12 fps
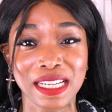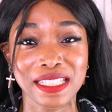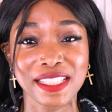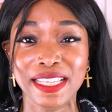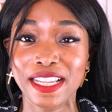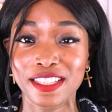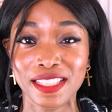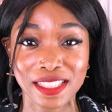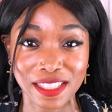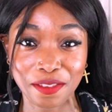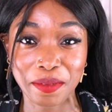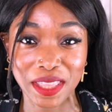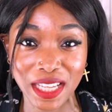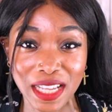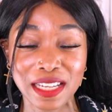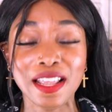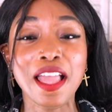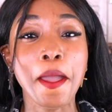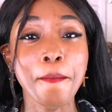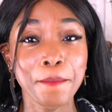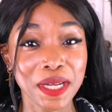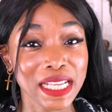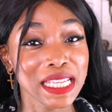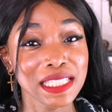and stay consistent with it,
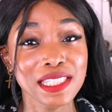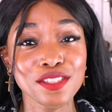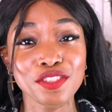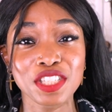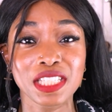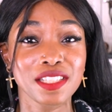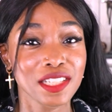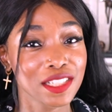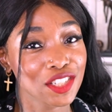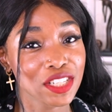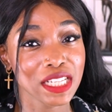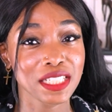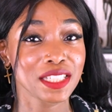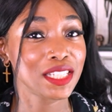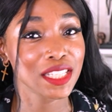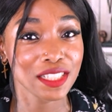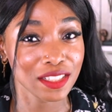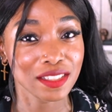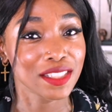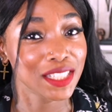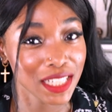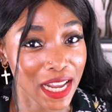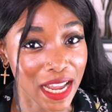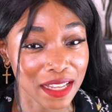but he's still using sunscreen till
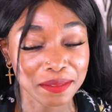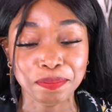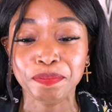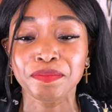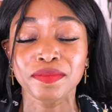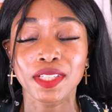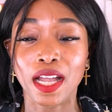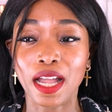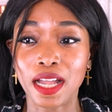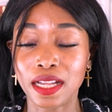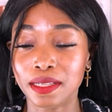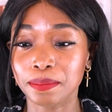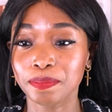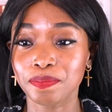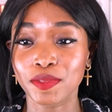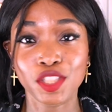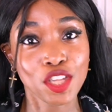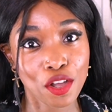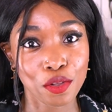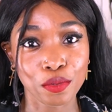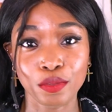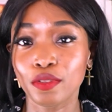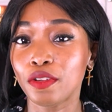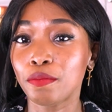today.
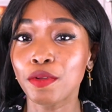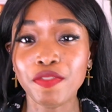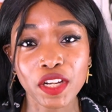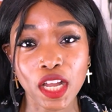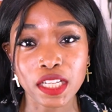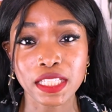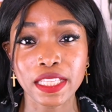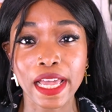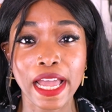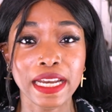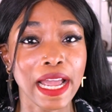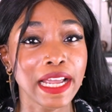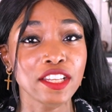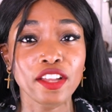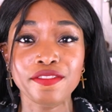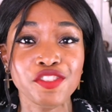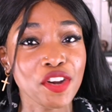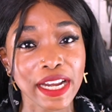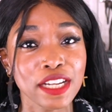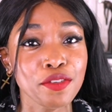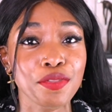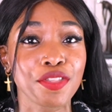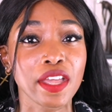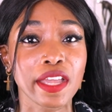So moving on to that, I love trying
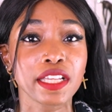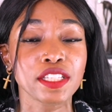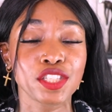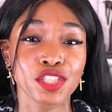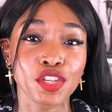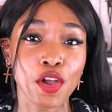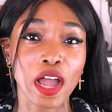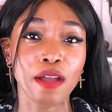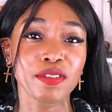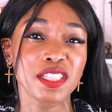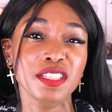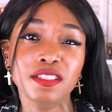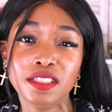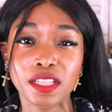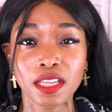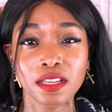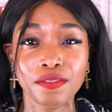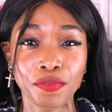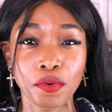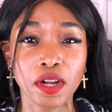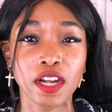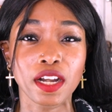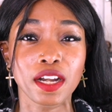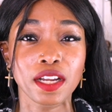new things, so I was still looking
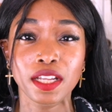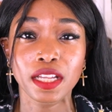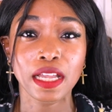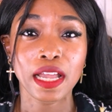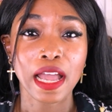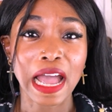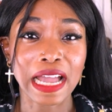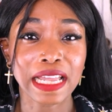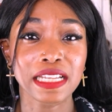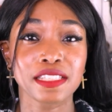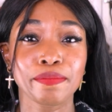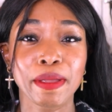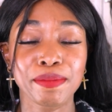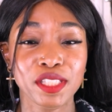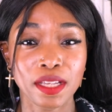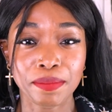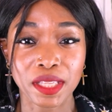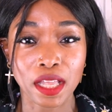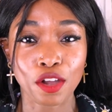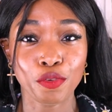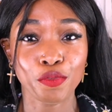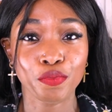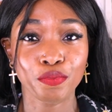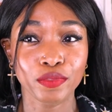for, I guess, maybe something that
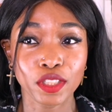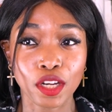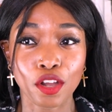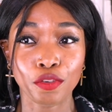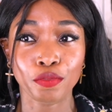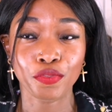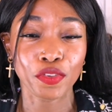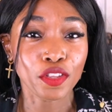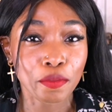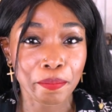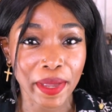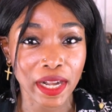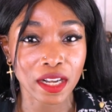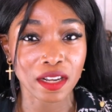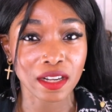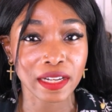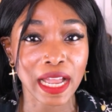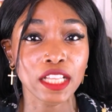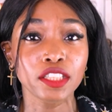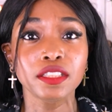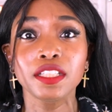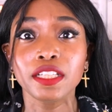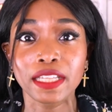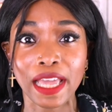will, feel better, not
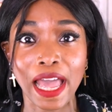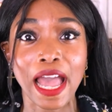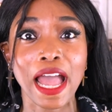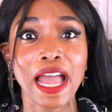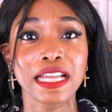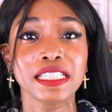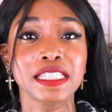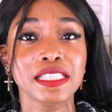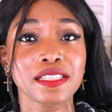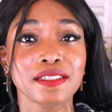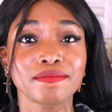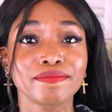look as